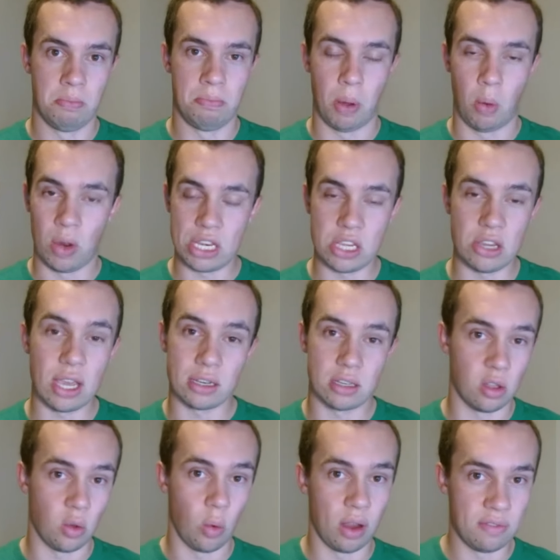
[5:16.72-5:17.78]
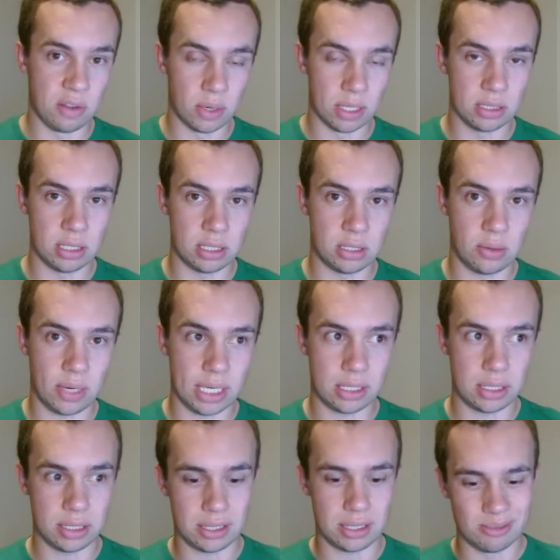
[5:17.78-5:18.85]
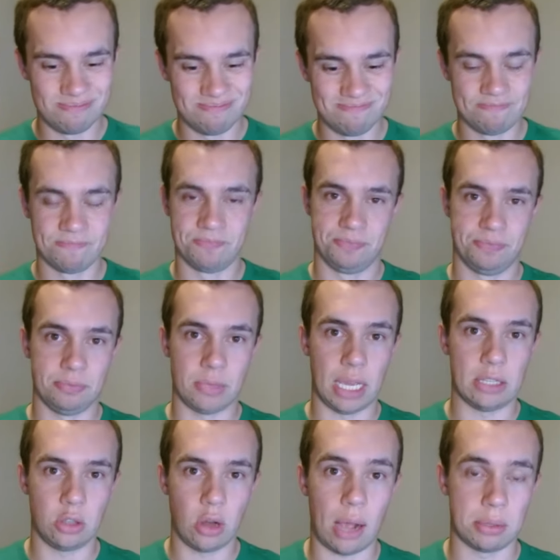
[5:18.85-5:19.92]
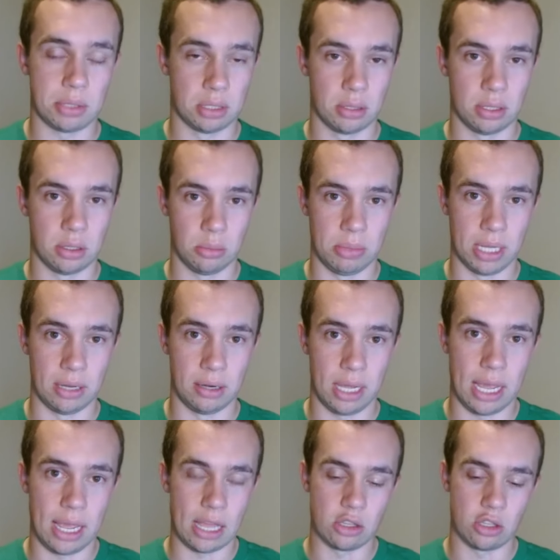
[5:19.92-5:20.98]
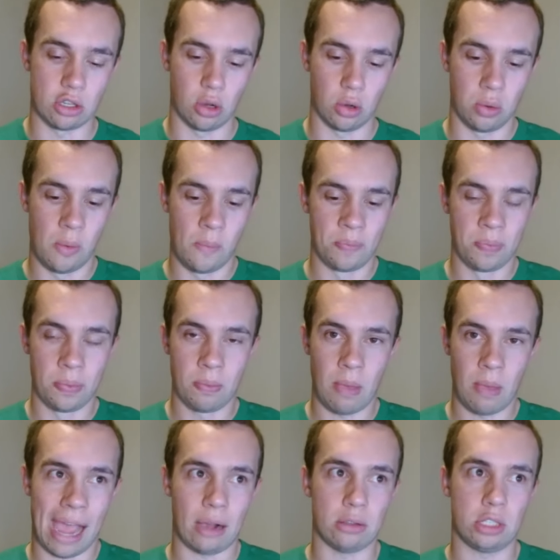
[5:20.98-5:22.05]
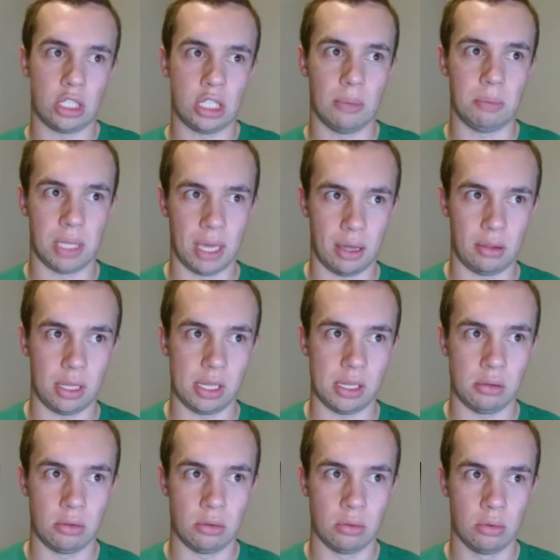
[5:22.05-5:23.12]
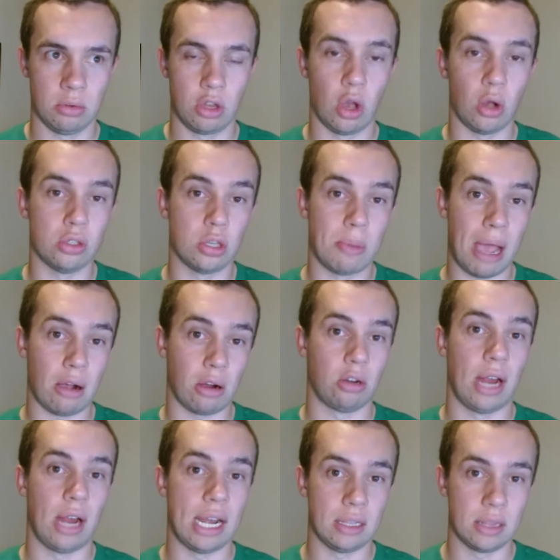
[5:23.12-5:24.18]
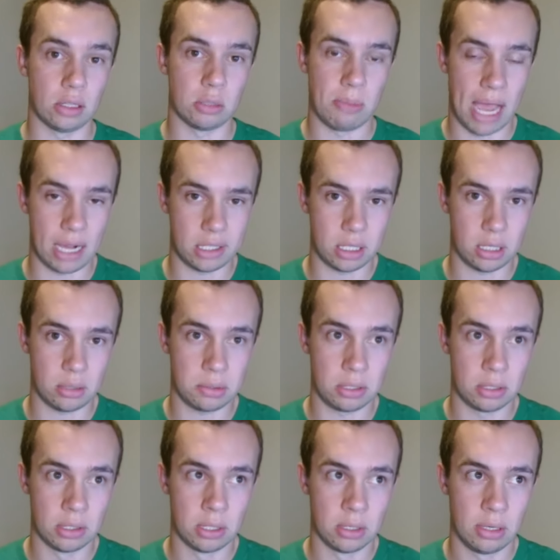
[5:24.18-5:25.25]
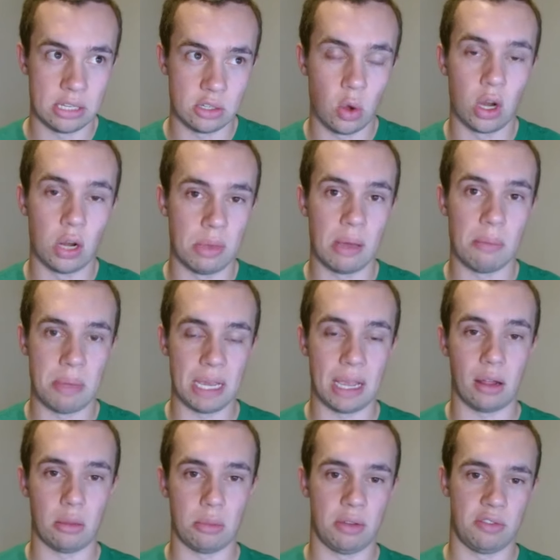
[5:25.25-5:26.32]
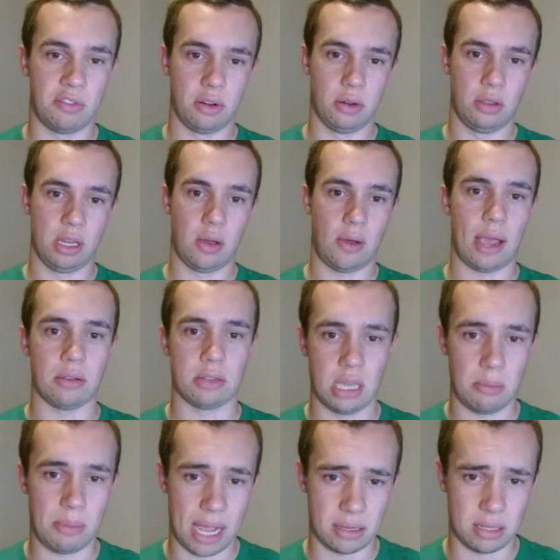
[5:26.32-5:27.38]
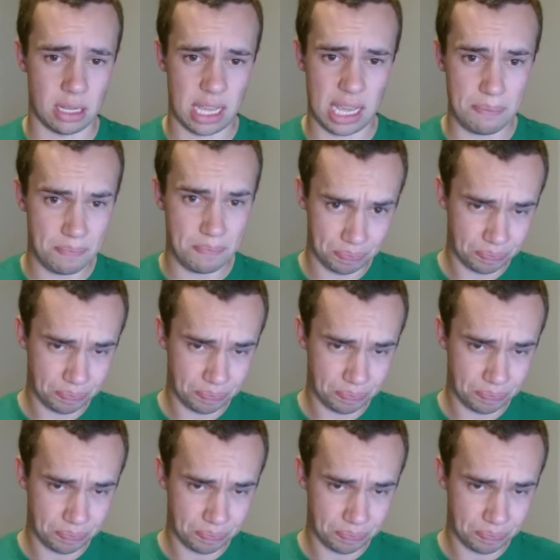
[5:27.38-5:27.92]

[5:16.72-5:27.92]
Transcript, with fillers: But when you get to the 1v1 situations, it drops a little bit. And, so, how Chip Kelly goes about creating those matchups is going to be a big element for the Ohio State passing game